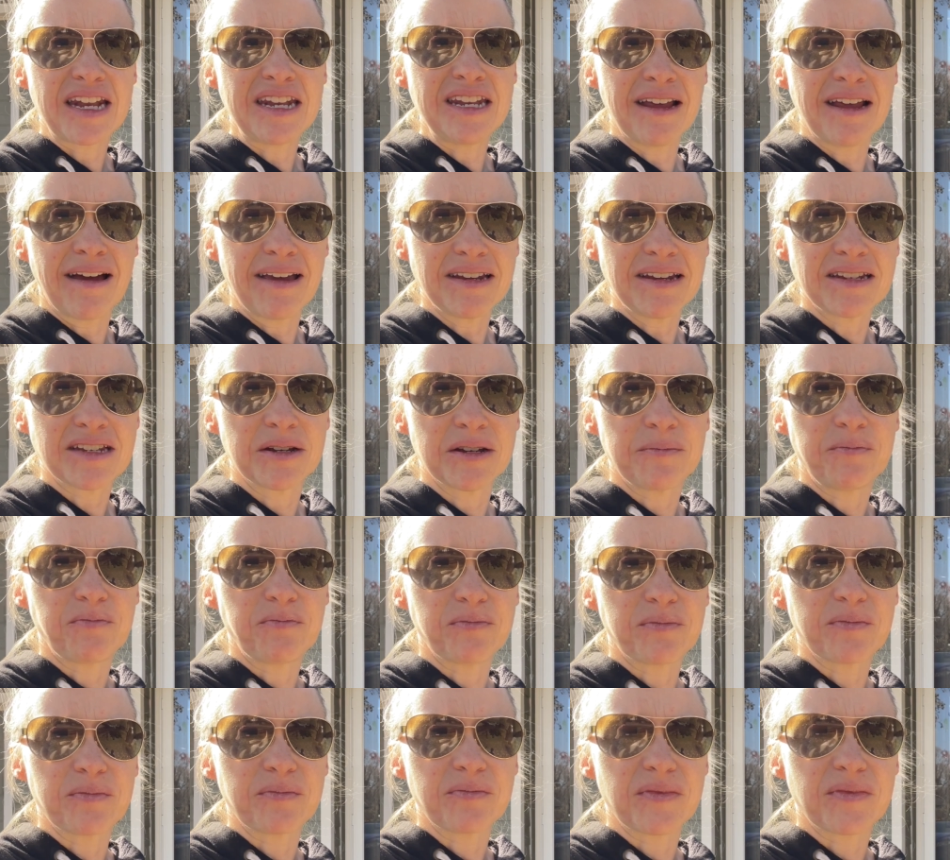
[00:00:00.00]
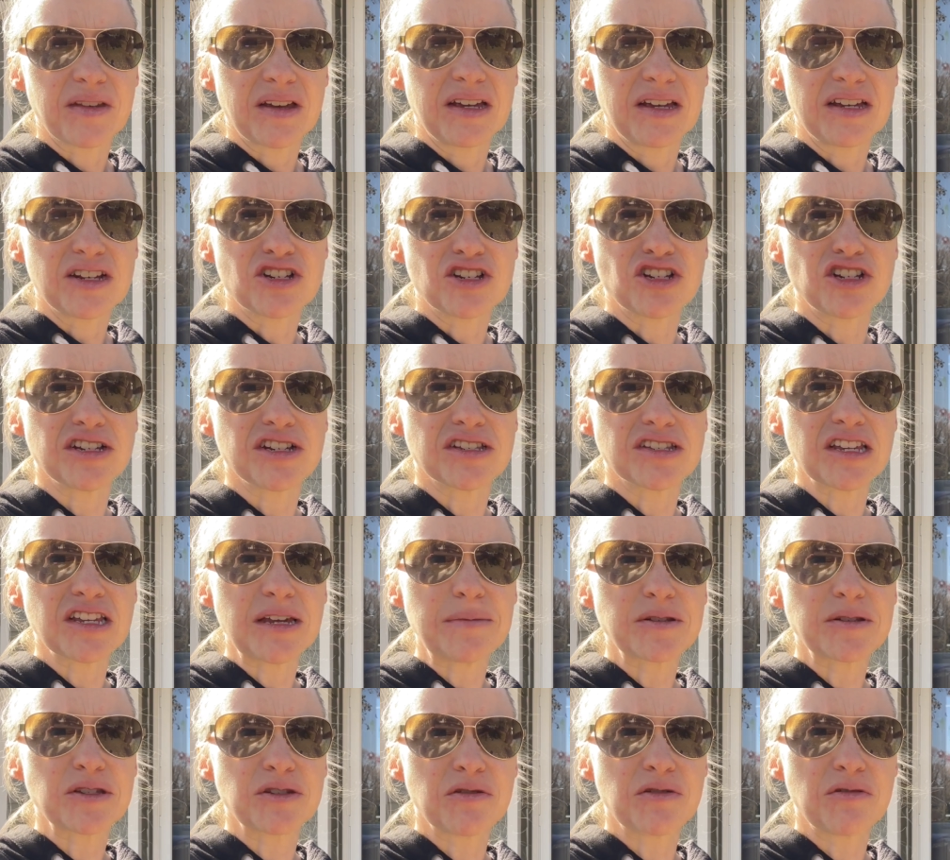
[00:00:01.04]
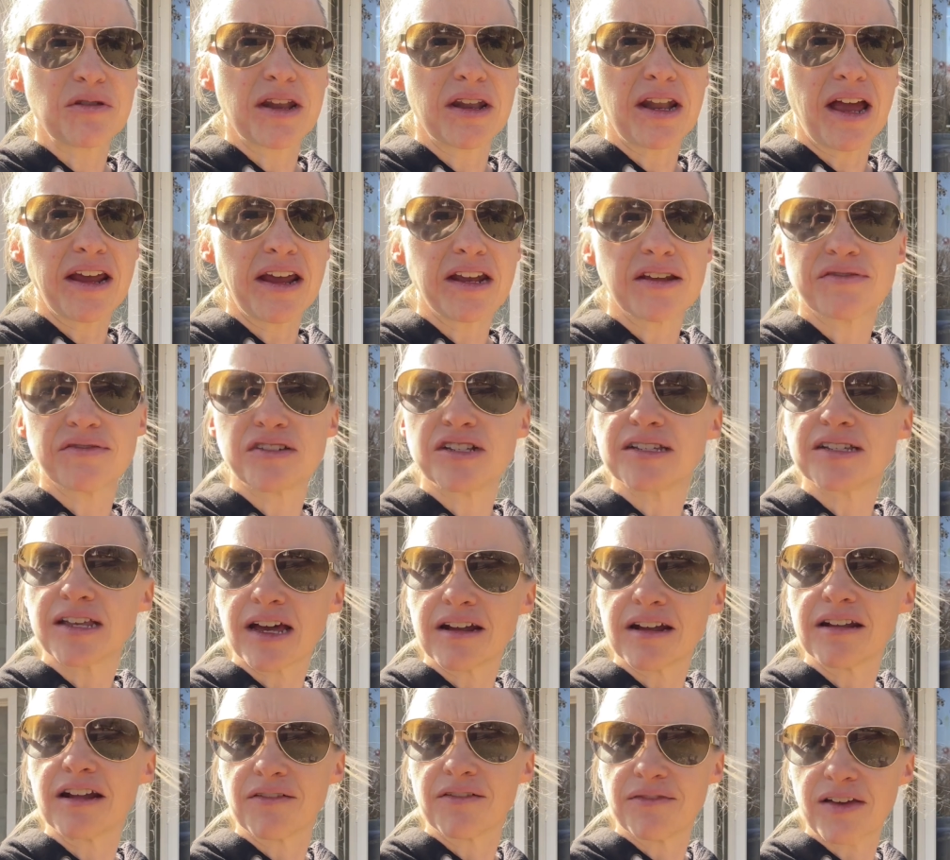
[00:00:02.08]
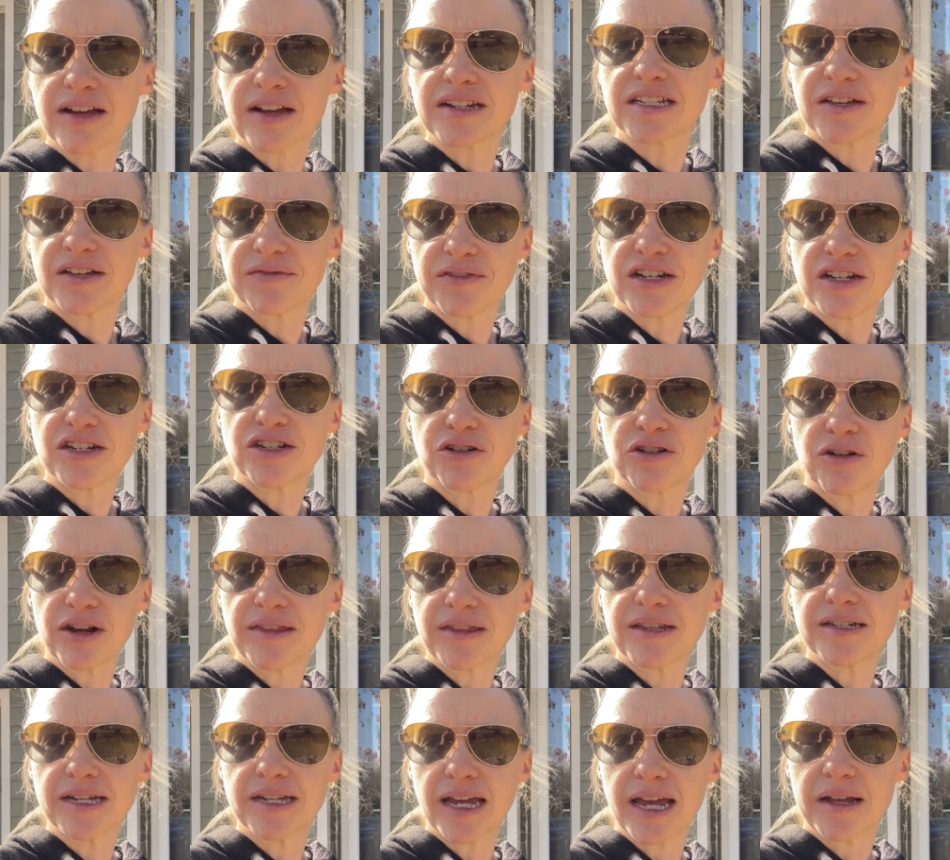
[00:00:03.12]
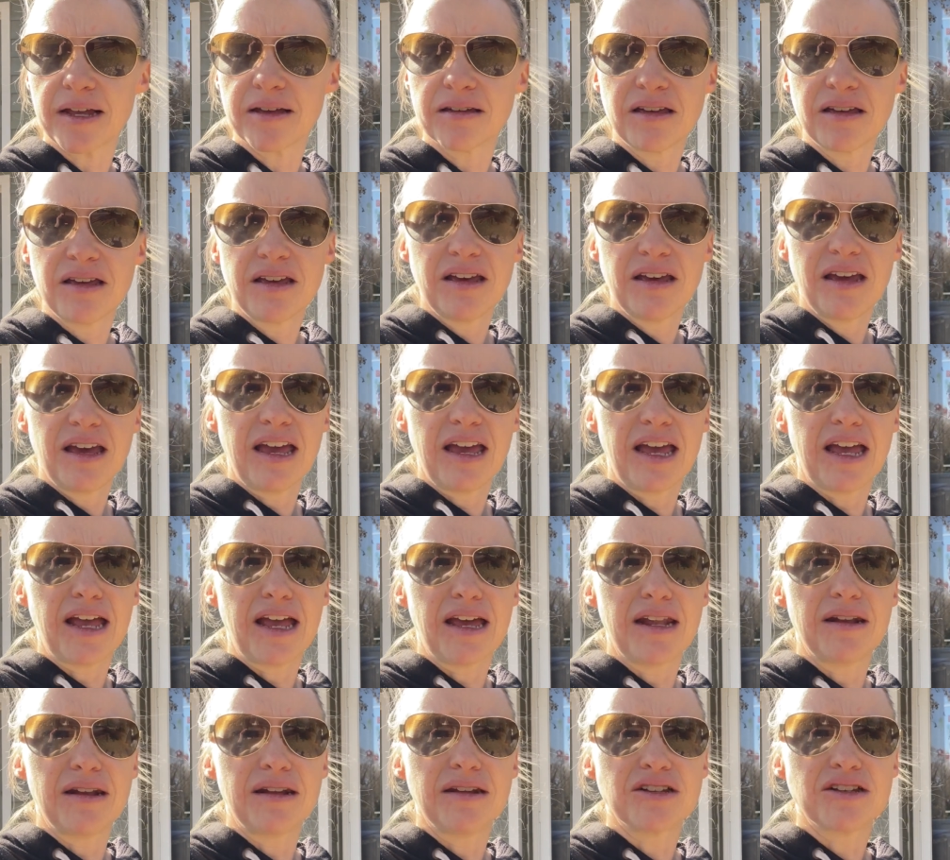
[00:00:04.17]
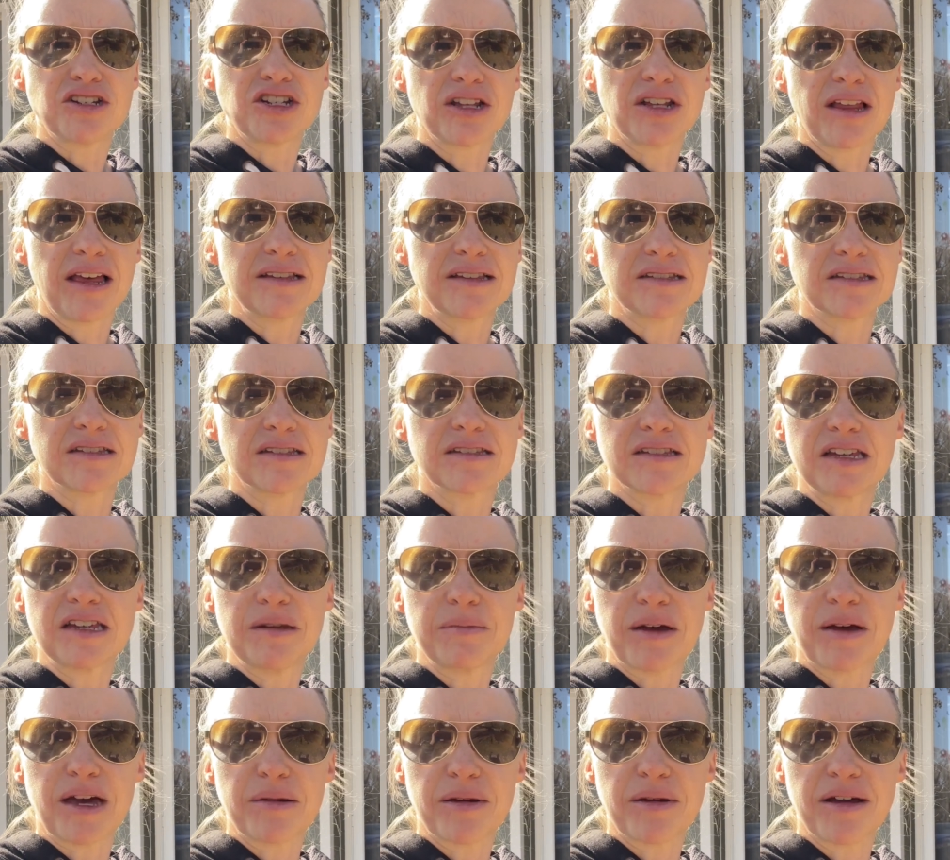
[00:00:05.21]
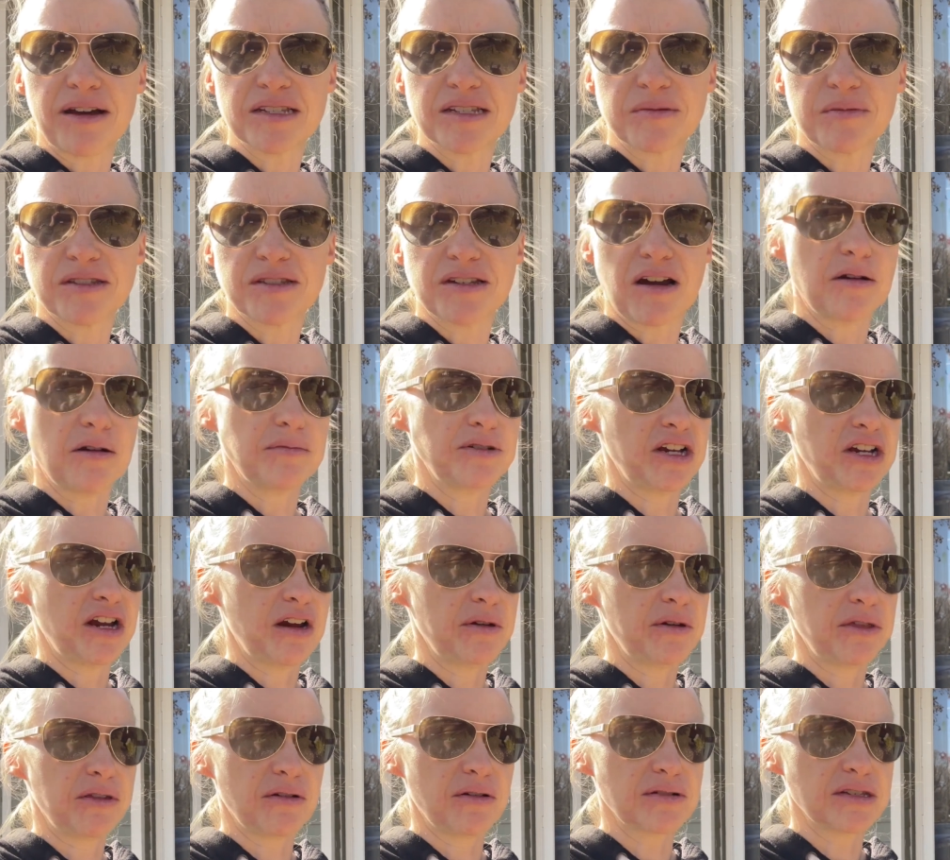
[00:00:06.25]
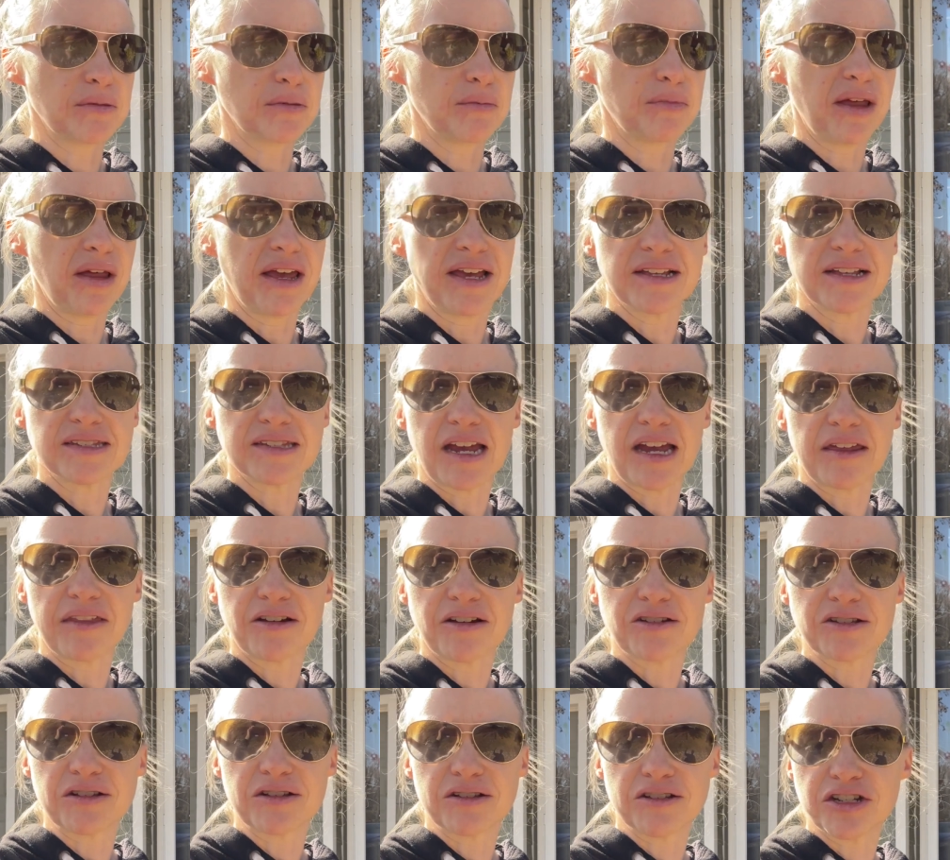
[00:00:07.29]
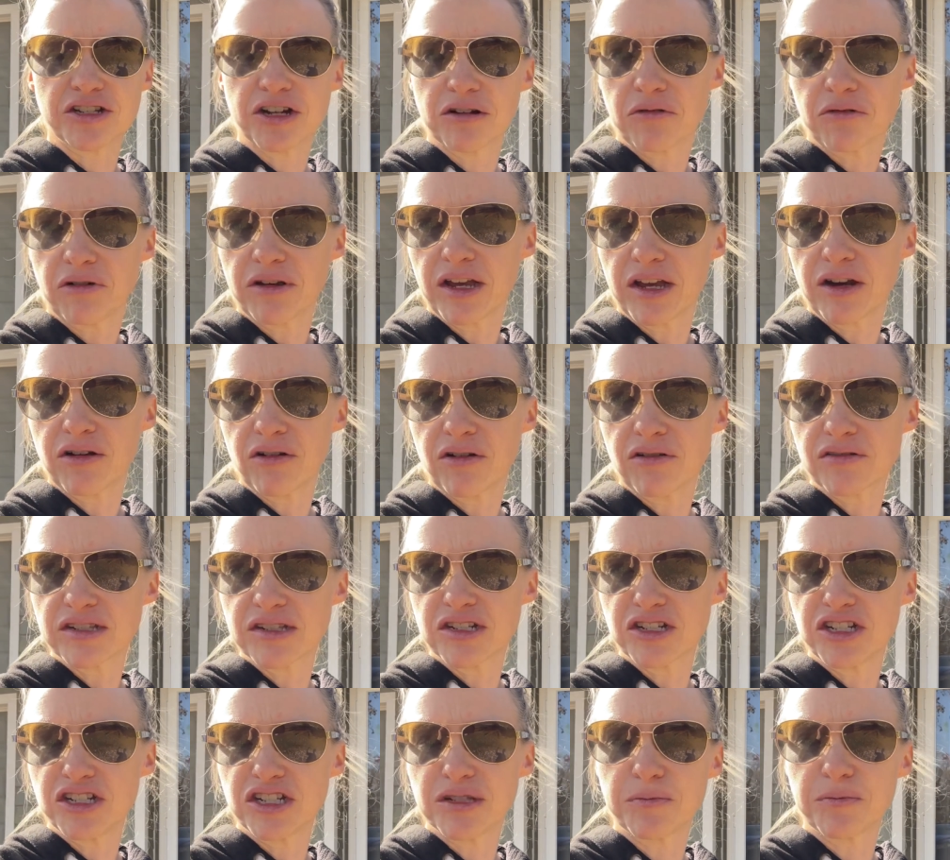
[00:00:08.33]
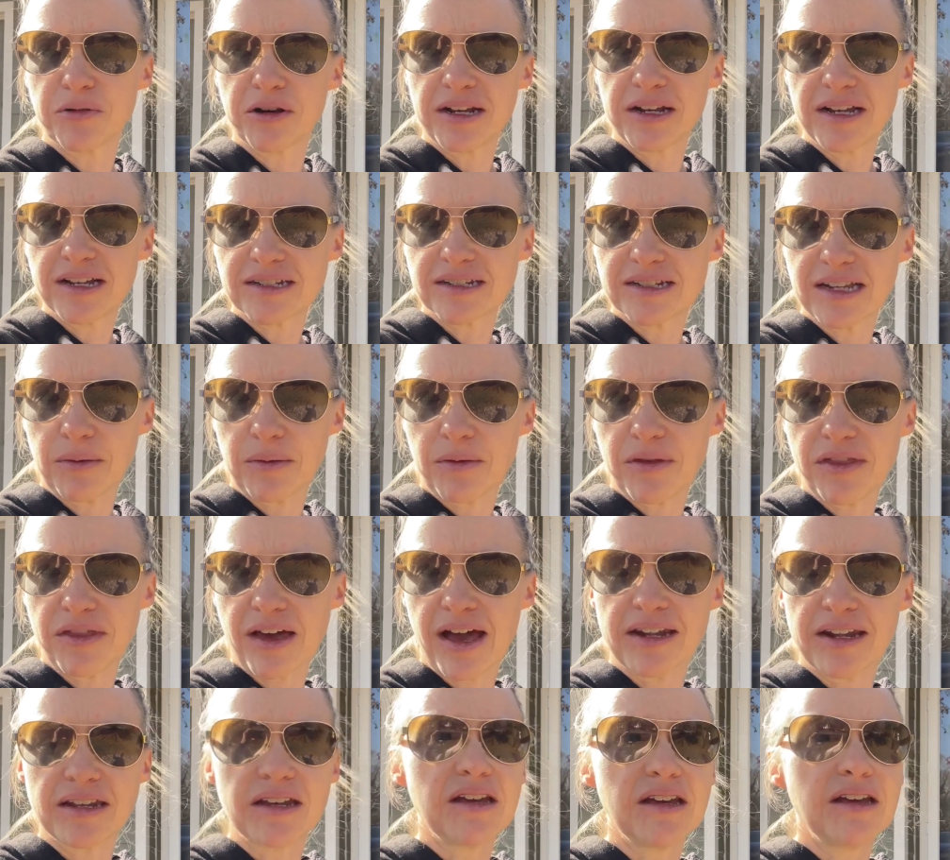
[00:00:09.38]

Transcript: night, she sleeps through the night if she's had enough activity during the day. And she likes to sleep on my husband's armchair. We throw some blankets on there so the chair won't get gross, and she's pretty content with that.